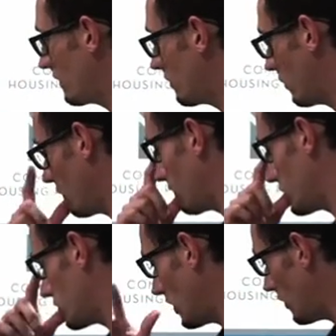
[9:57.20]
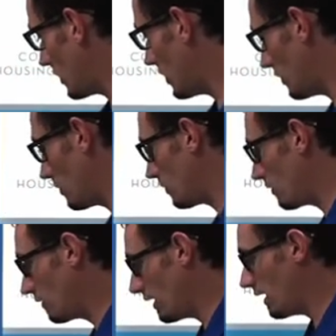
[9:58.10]
we've shown you
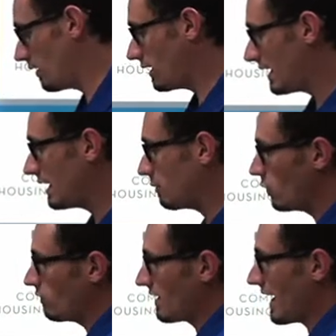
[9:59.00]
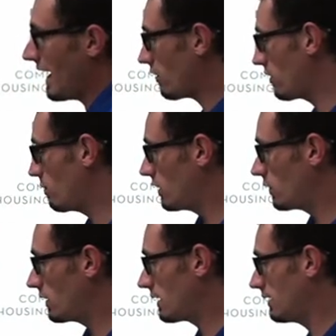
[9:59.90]
the heat moving out of the
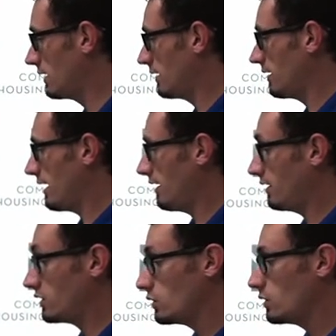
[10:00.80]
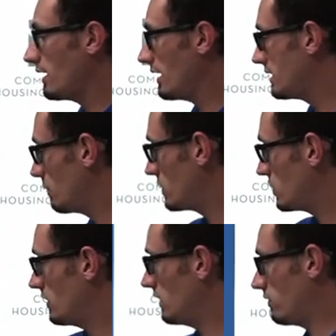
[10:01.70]
building due to that temperature
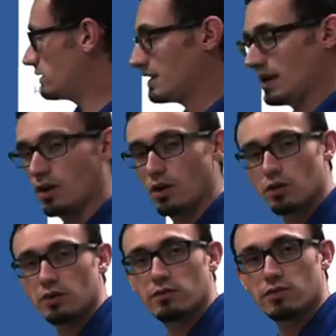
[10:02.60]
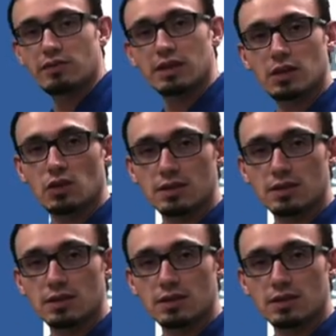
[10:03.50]
difference, that 150 degrees